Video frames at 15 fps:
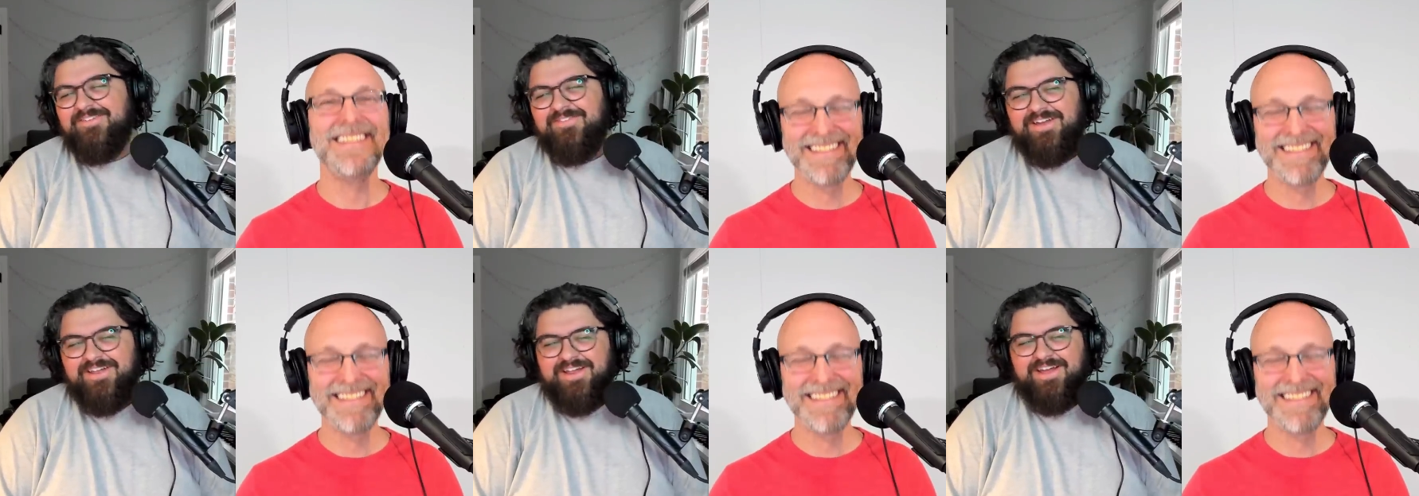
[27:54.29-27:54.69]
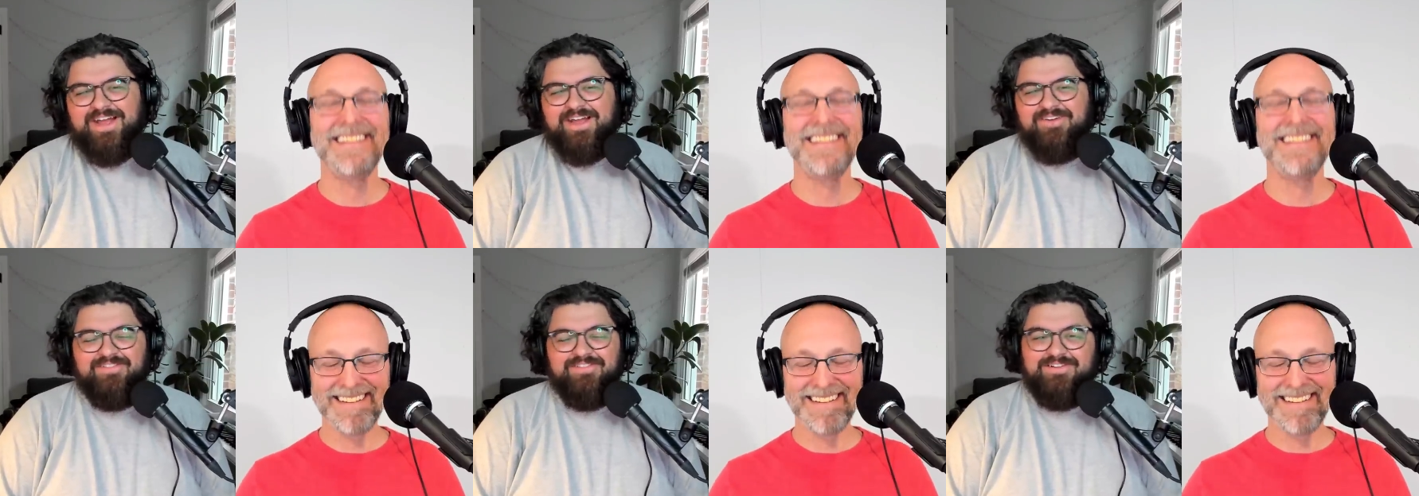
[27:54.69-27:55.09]
Speaker 1: but
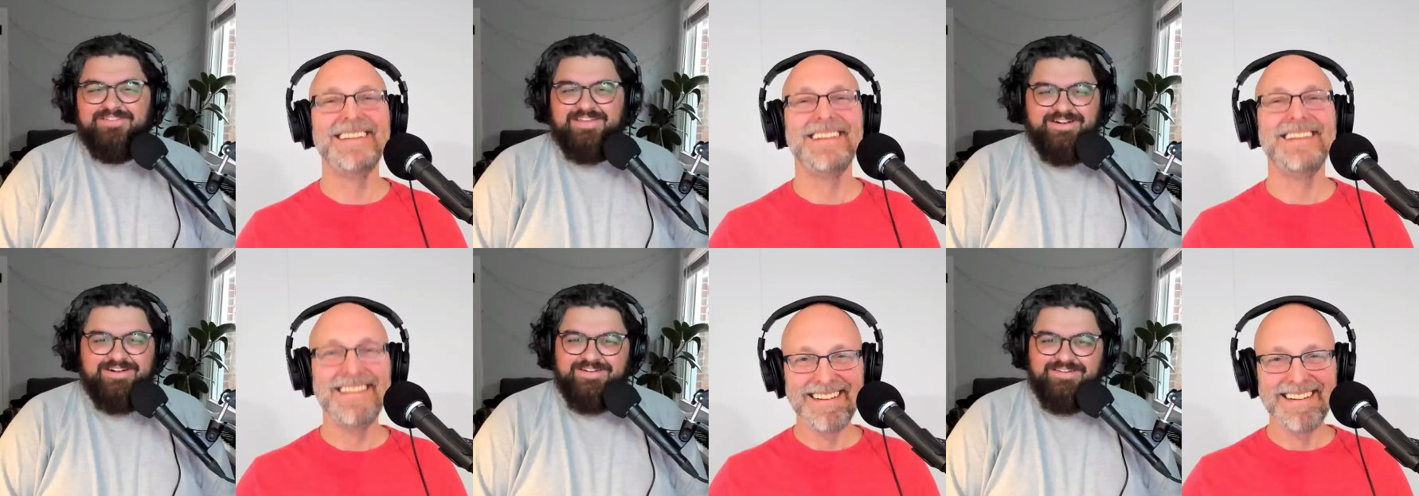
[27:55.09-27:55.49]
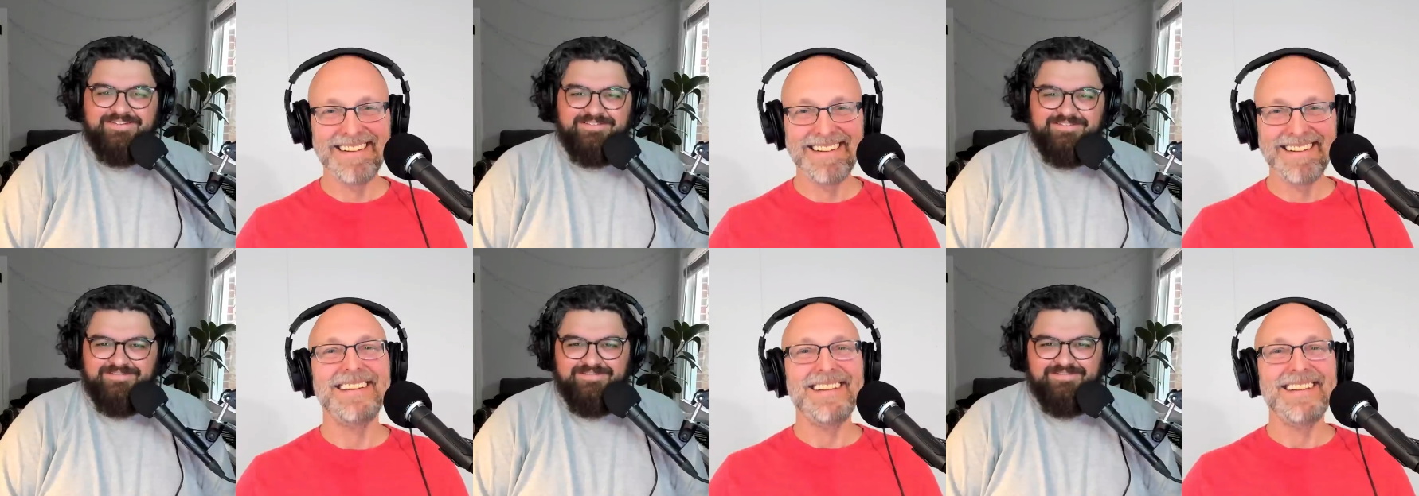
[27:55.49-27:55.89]
I haven't looked at it
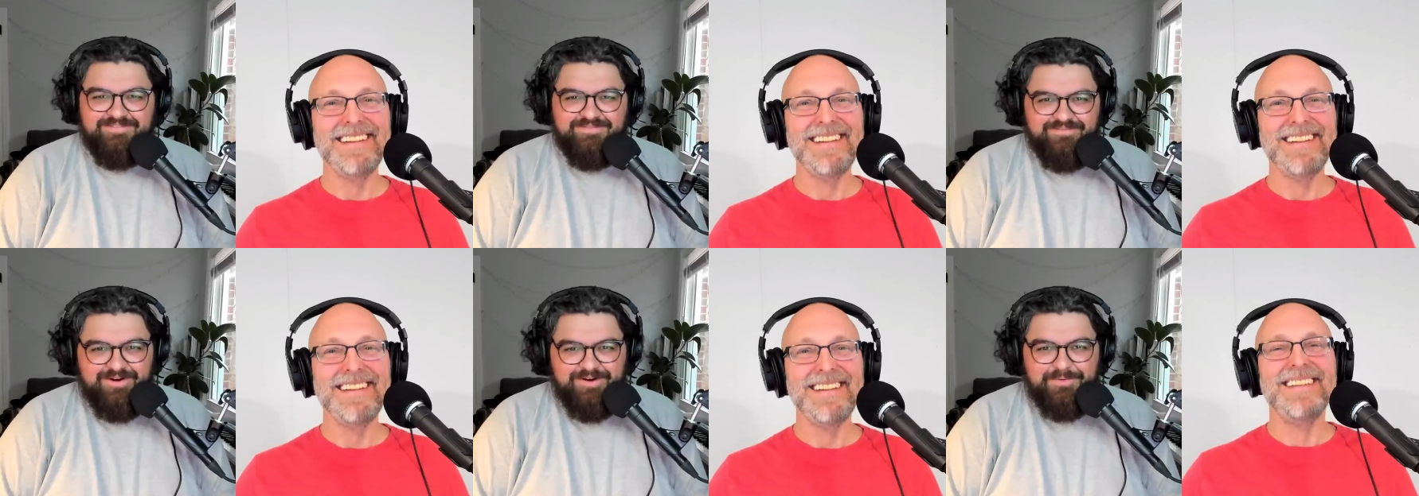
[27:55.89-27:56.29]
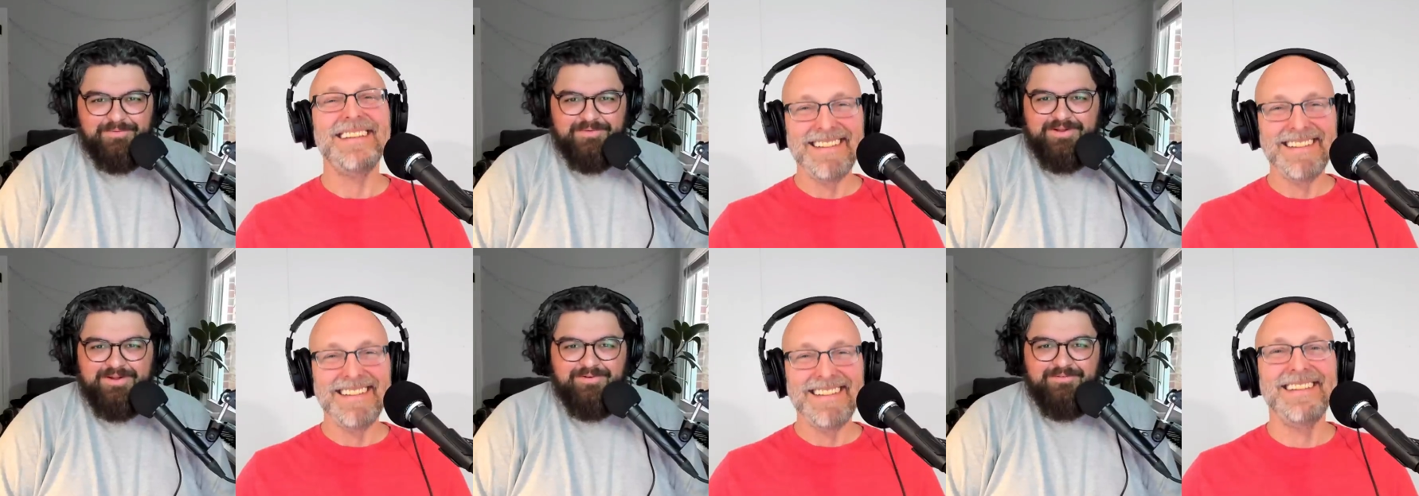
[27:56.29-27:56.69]
in
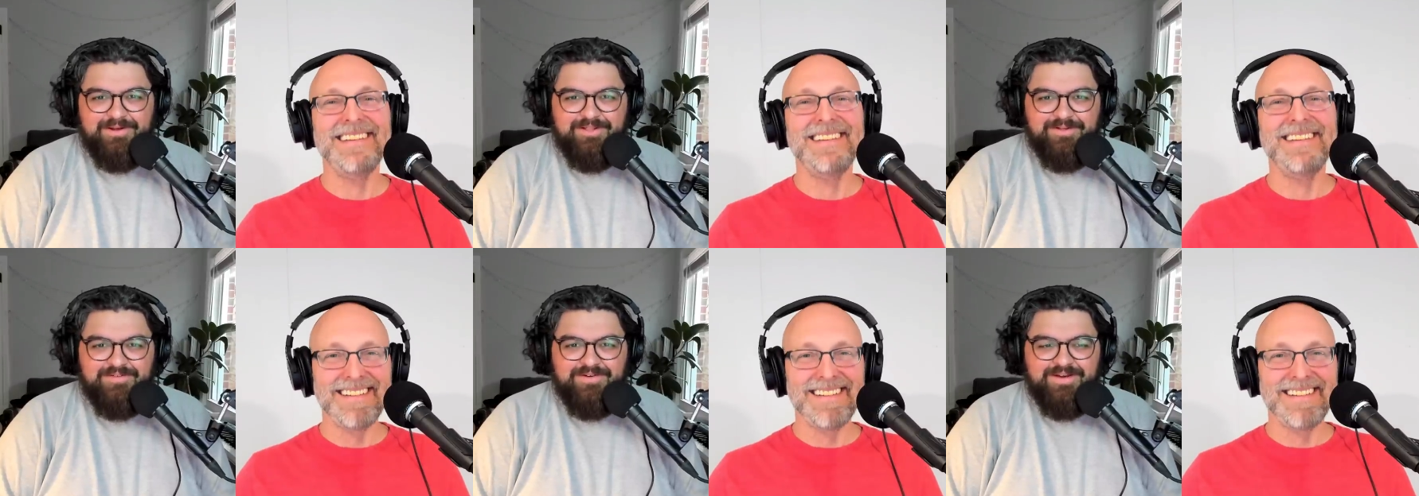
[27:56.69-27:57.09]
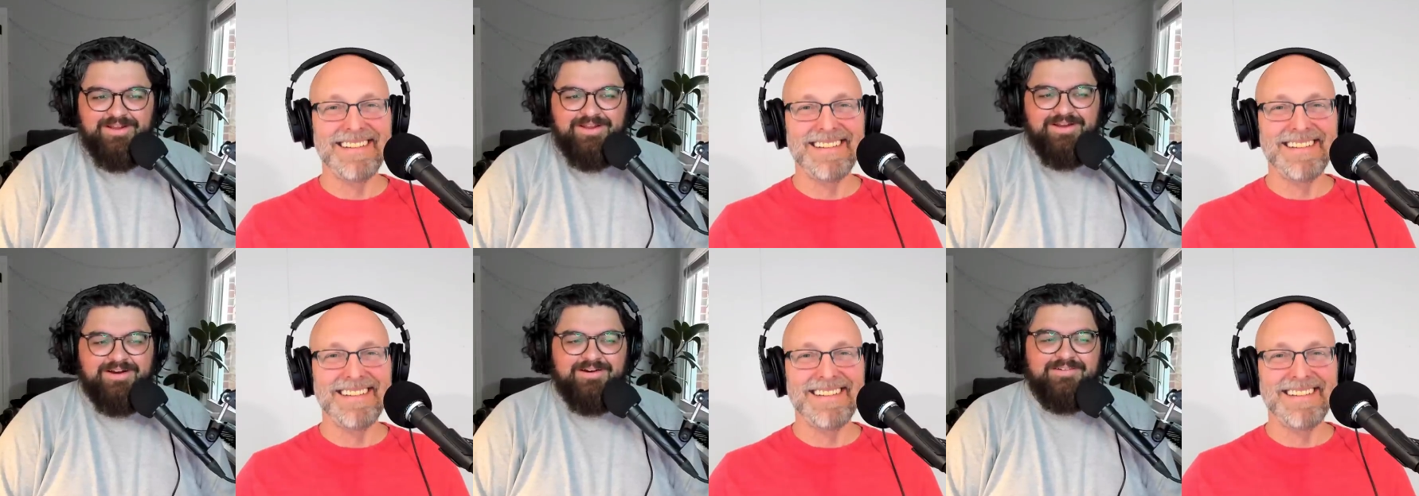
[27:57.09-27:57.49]
probably well over
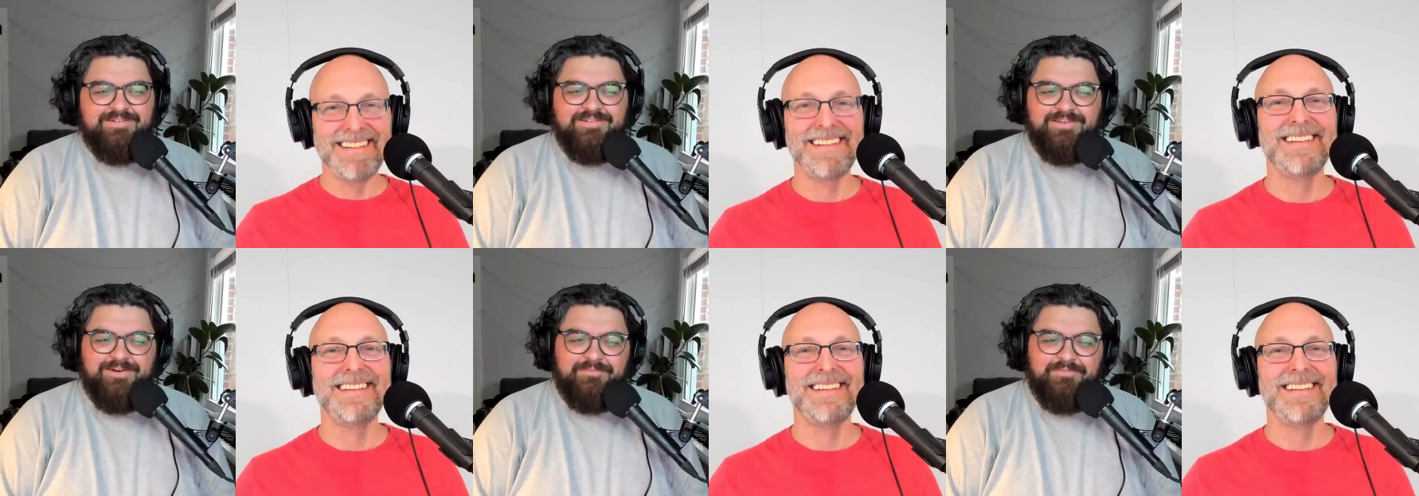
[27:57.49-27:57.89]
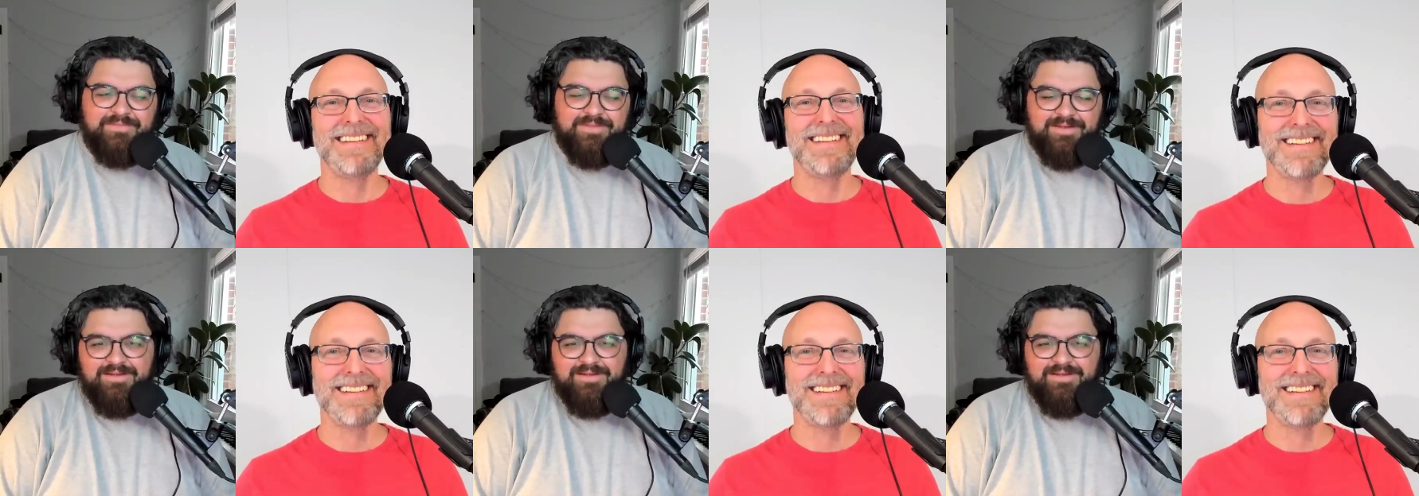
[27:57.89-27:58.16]
a year. So